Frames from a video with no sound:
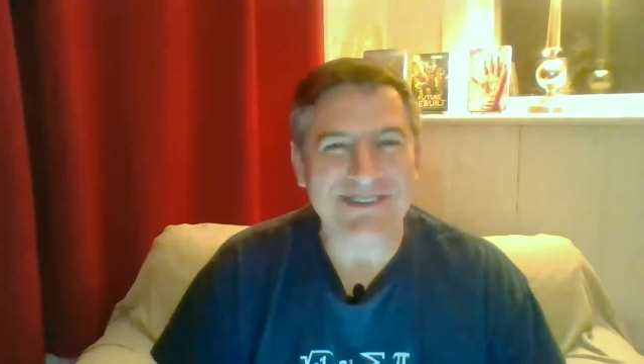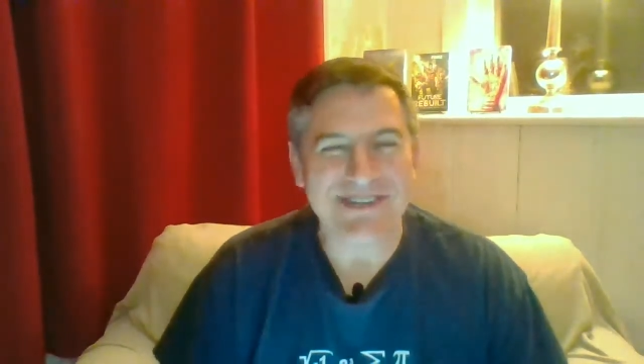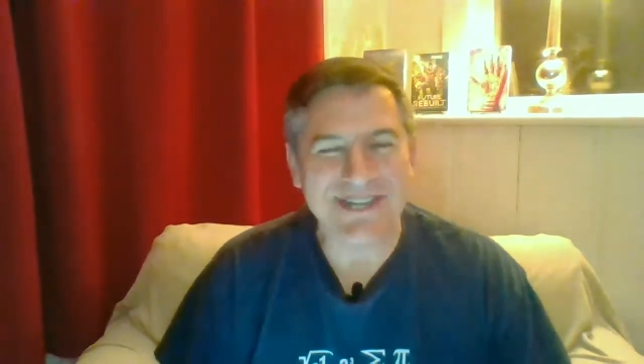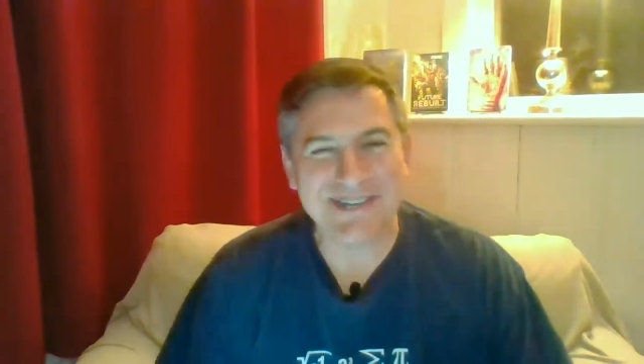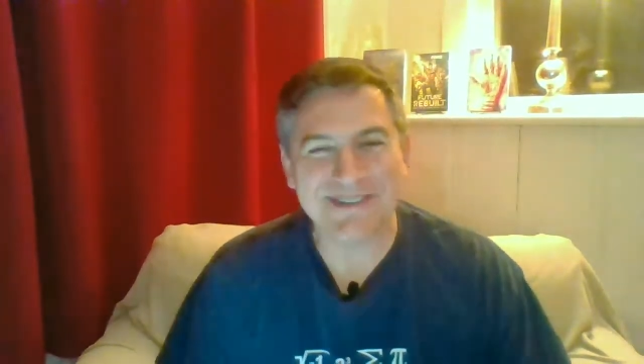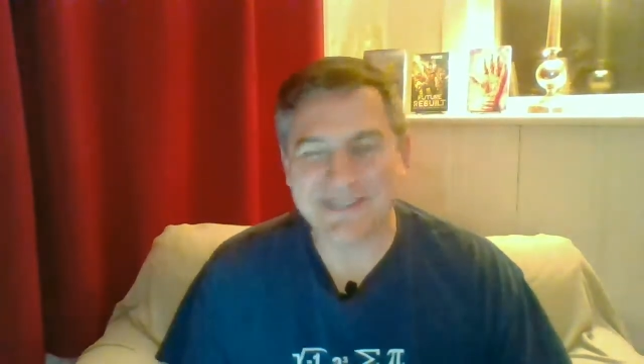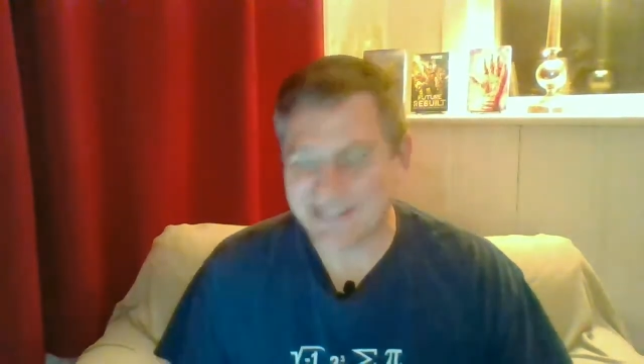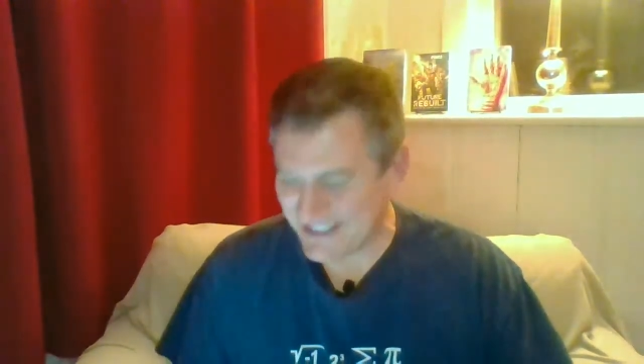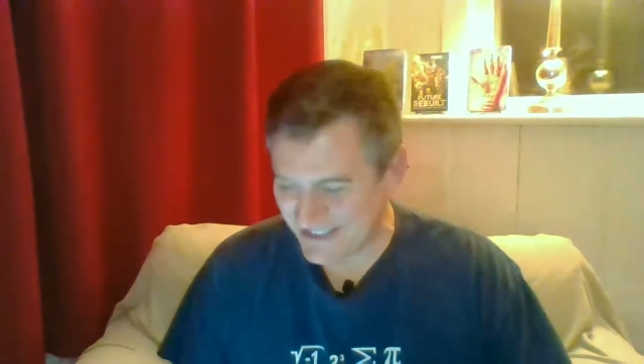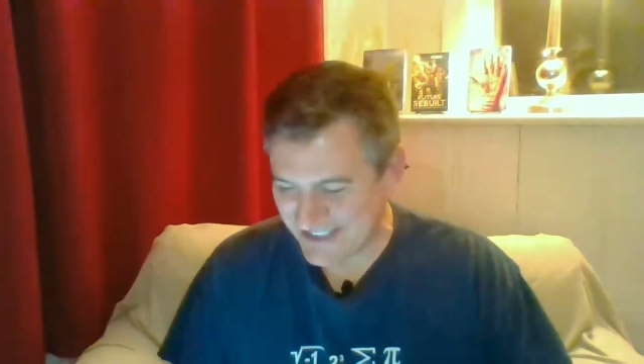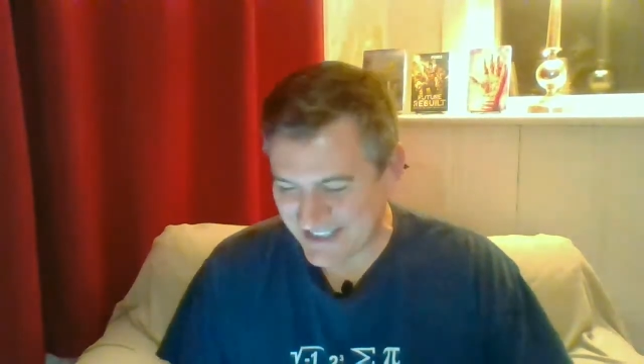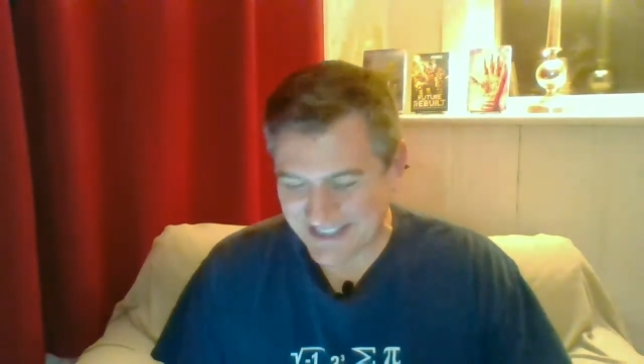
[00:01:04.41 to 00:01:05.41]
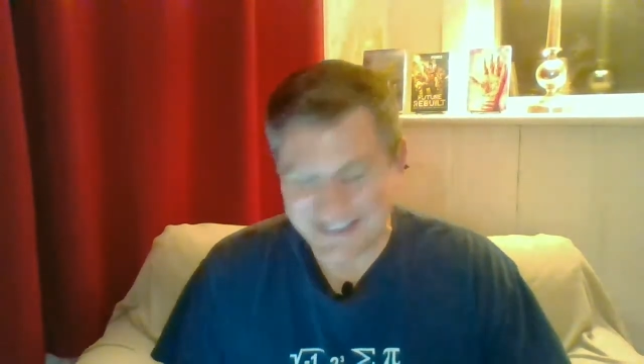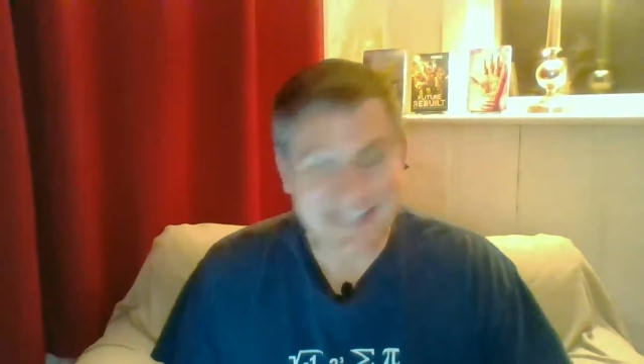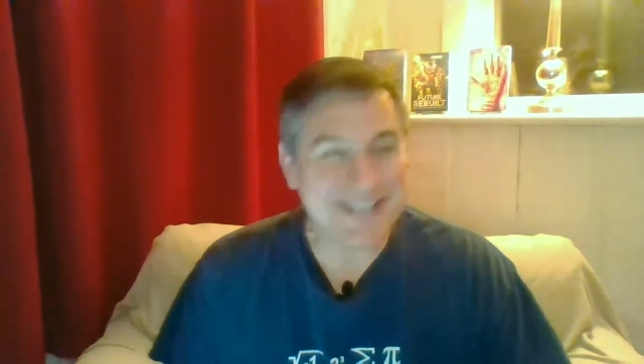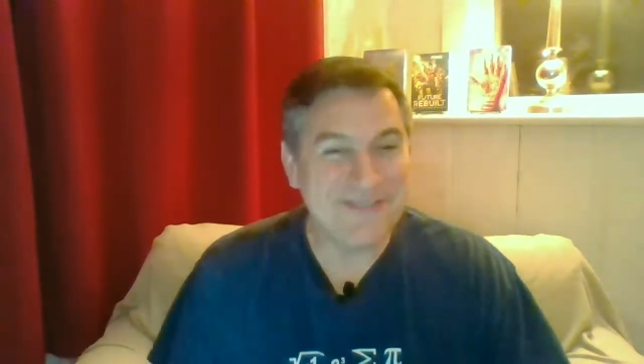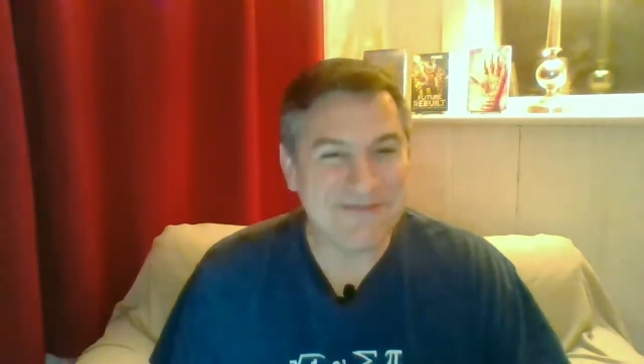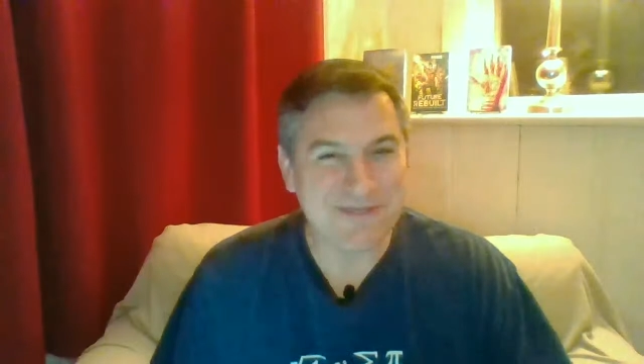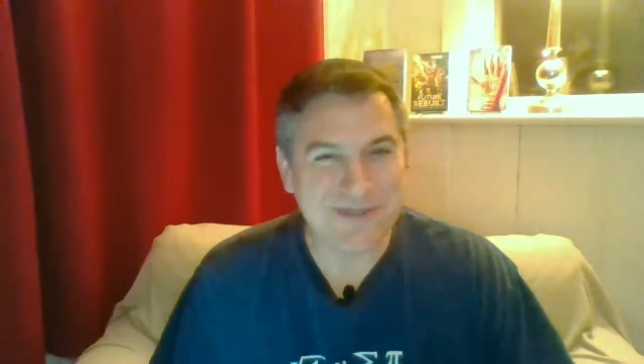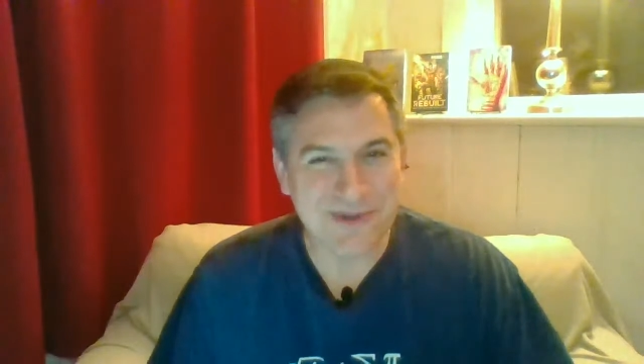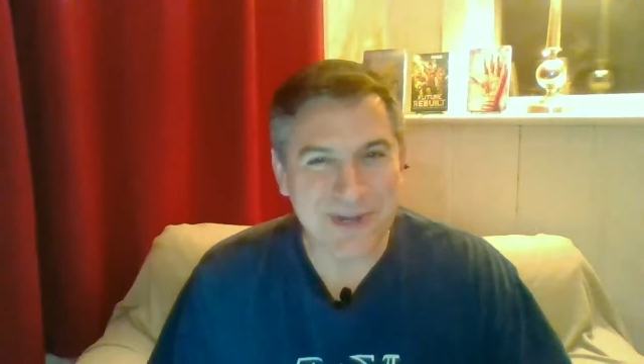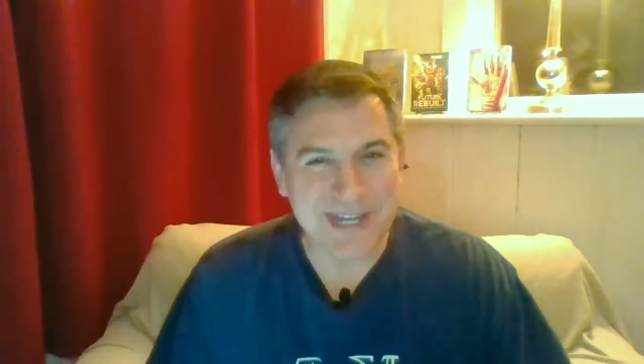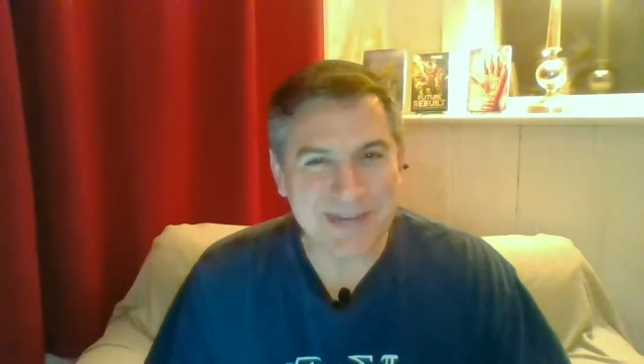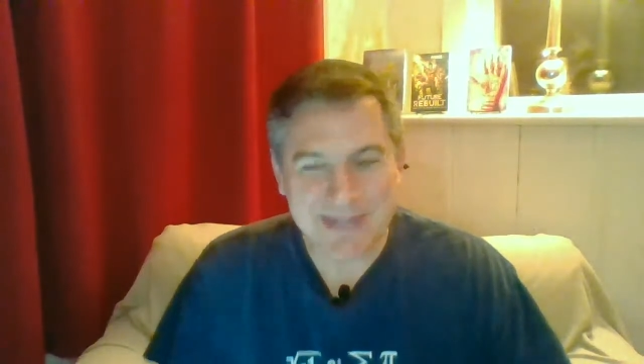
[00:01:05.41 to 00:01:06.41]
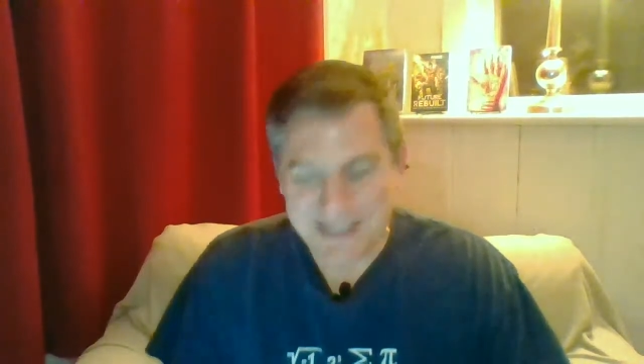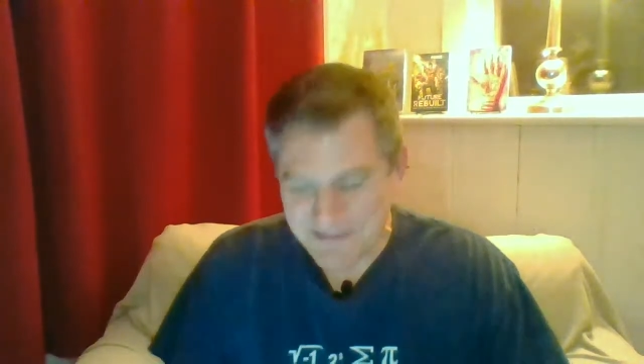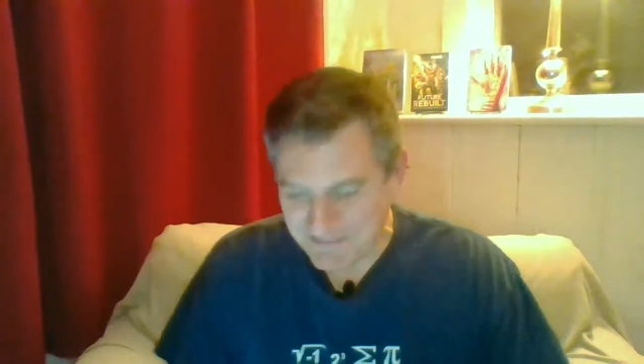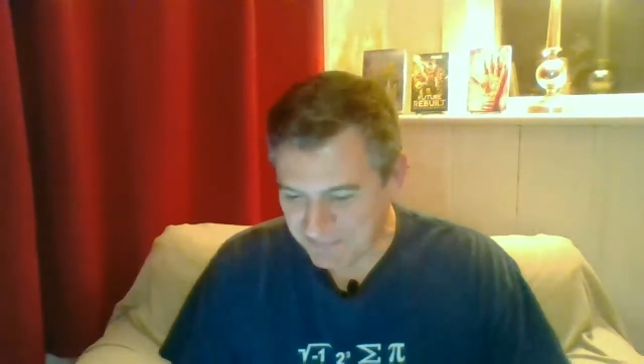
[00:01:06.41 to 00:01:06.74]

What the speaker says: you're here. Thank you for joining me.